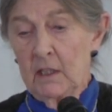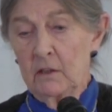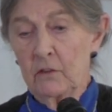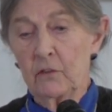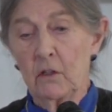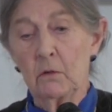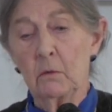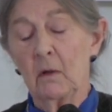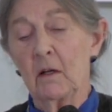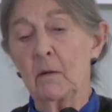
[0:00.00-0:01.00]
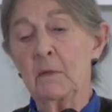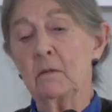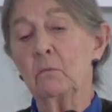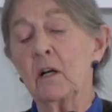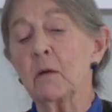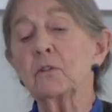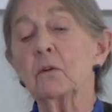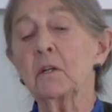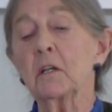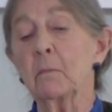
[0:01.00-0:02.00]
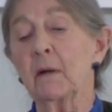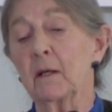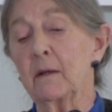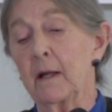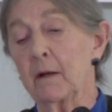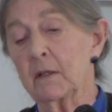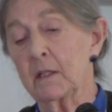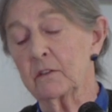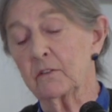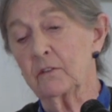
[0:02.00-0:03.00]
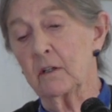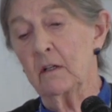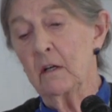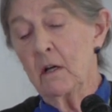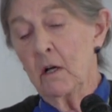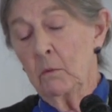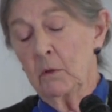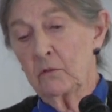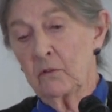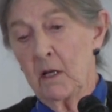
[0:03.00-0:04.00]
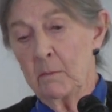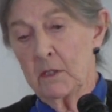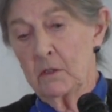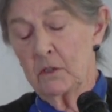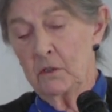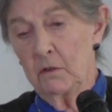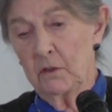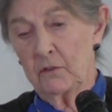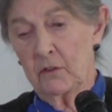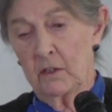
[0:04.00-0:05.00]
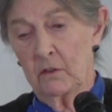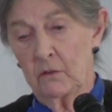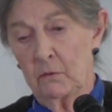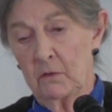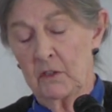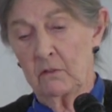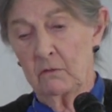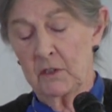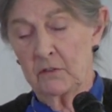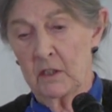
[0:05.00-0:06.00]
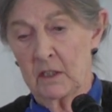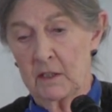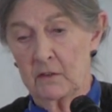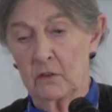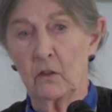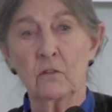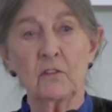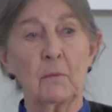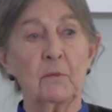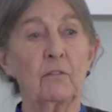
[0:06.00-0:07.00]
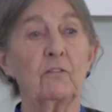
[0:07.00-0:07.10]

And so, I mean, what I'm talking about now is what's come into neuroscience recently is the concept of